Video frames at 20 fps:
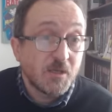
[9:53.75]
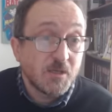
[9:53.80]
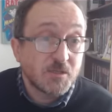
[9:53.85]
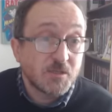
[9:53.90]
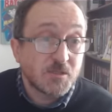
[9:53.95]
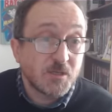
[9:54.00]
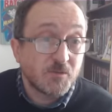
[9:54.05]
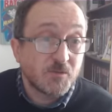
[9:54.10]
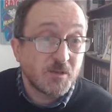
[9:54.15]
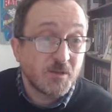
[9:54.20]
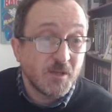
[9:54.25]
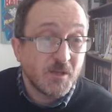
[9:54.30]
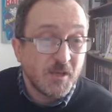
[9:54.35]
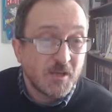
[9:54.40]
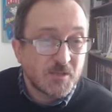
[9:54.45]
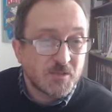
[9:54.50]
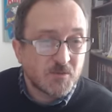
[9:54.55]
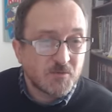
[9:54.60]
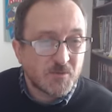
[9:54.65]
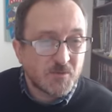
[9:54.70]
So
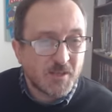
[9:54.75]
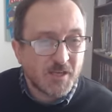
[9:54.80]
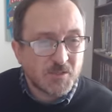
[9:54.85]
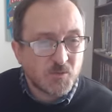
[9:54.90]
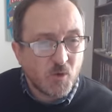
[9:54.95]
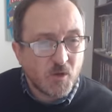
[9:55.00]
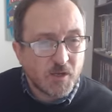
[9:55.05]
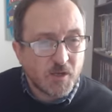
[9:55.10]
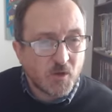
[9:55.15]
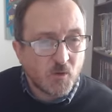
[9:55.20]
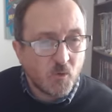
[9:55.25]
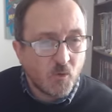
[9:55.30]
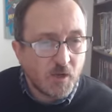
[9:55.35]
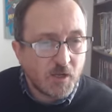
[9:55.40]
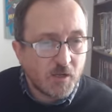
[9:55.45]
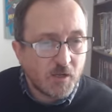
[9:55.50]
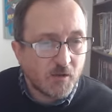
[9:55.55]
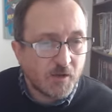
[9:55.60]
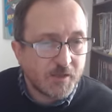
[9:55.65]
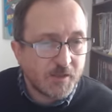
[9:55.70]
that's why I
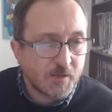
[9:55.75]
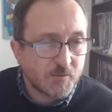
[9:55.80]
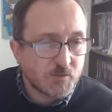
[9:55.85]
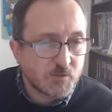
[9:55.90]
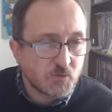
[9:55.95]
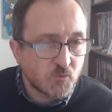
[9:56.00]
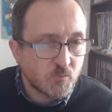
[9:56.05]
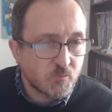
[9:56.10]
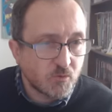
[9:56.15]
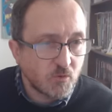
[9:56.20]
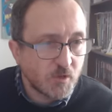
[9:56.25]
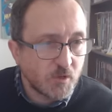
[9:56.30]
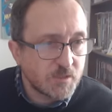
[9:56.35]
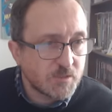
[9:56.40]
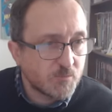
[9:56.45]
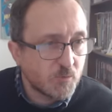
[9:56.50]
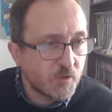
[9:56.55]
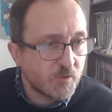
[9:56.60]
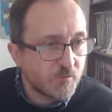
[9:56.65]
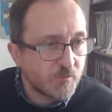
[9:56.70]
quite like that sort of price
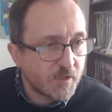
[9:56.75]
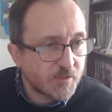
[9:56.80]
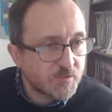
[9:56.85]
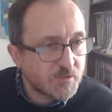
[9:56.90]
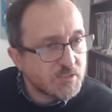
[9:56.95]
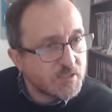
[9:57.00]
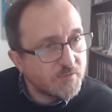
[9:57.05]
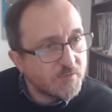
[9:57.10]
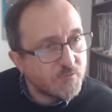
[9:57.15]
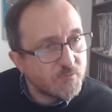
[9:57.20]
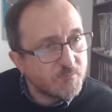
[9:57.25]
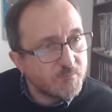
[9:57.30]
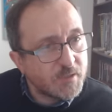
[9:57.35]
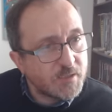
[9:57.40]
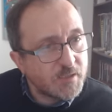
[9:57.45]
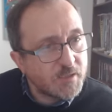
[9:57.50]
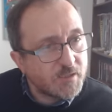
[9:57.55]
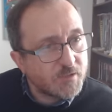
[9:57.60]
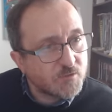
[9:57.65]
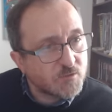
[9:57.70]
point around 7
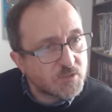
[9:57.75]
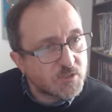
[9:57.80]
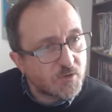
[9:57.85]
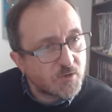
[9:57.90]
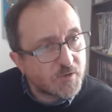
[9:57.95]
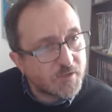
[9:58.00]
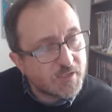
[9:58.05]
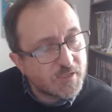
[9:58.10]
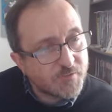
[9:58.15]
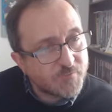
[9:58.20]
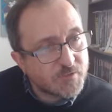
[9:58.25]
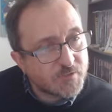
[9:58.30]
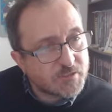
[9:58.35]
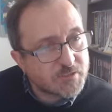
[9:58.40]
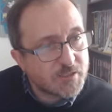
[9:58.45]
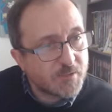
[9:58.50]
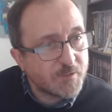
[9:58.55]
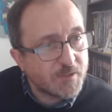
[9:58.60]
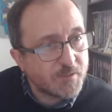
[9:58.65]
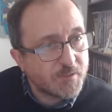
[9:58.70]
million or so and leaving
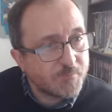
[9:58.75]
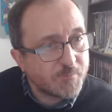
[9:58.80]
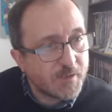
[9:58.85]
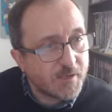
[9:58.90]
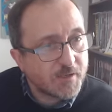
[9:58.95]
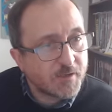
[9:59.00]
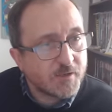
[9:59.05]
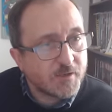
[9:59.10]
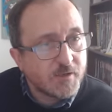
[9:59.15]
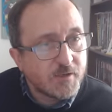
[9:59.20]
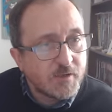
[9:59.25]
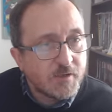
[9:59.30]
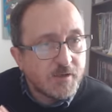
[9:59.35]
some in the bank.